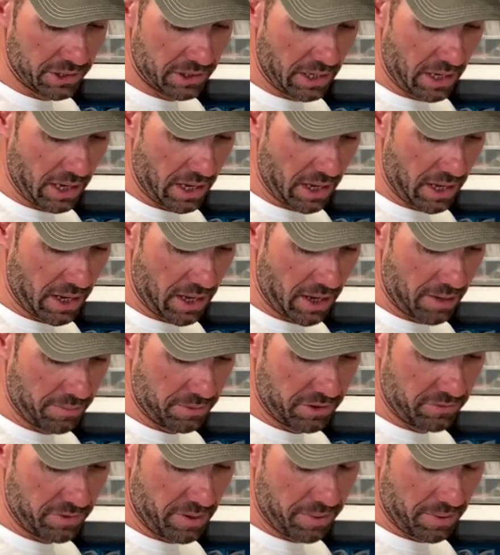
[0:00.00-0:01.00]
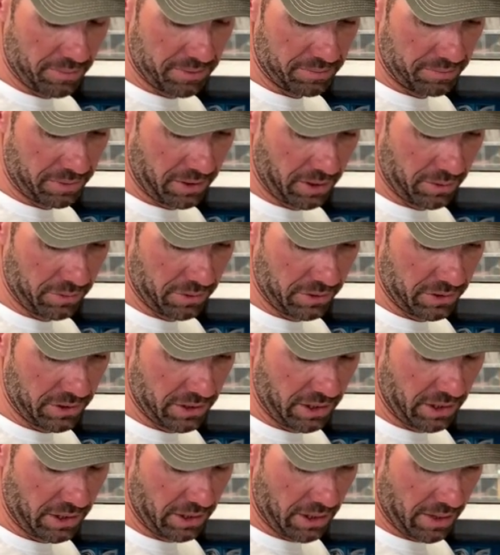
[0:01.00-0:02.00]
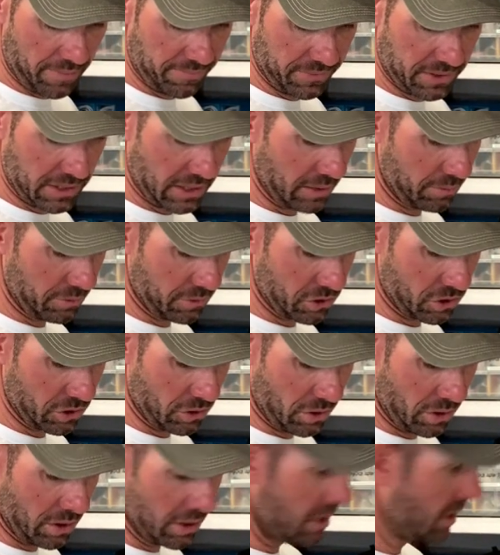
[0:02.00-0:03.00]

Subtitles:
I'm going to rip up some plywood on the table saw